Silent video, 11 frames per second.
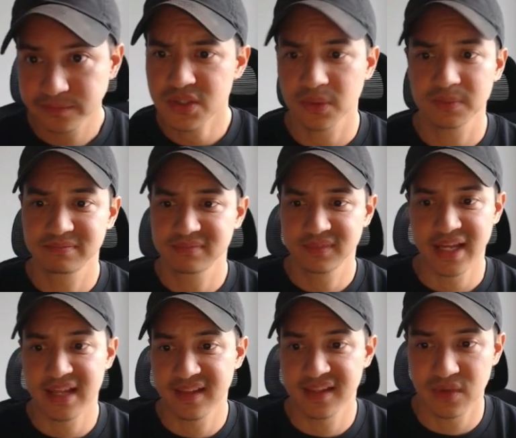So
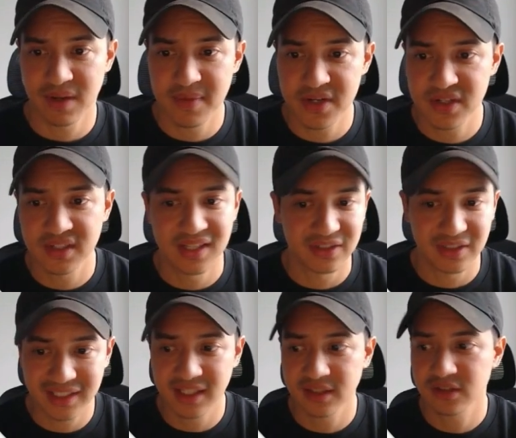yeah, that's what I mentioned, internal
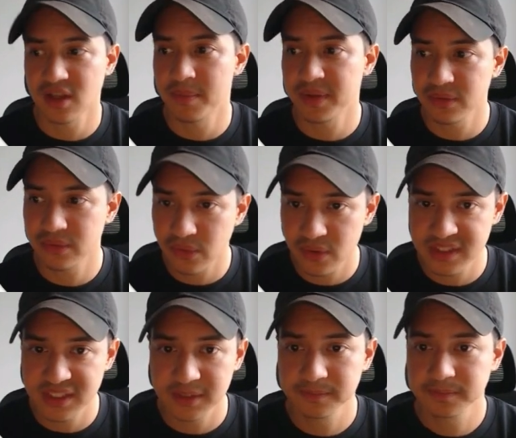linking, topical
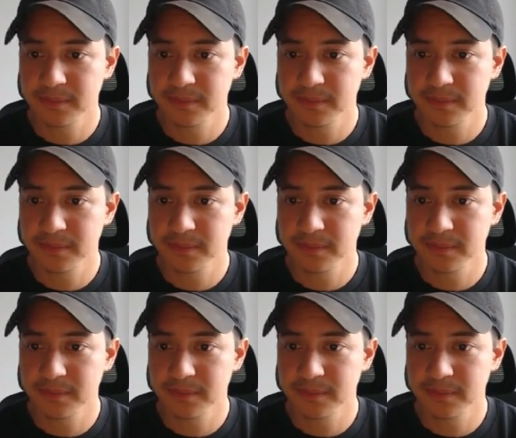authority.